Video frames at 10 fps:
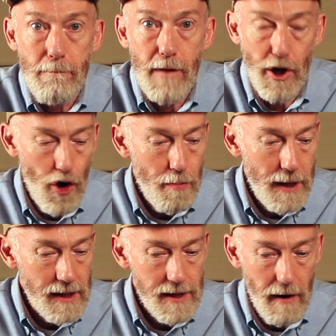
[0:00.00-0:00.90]

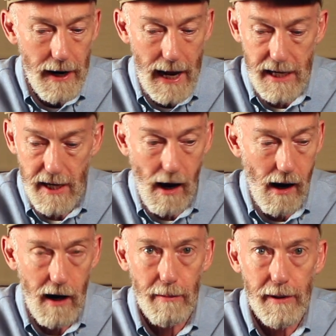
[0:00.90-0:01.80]
European side has
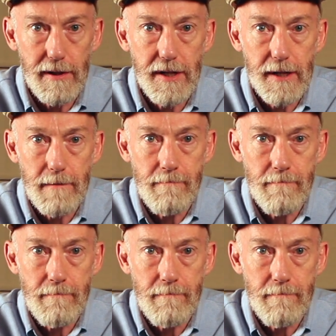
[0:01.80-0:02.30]
harbours.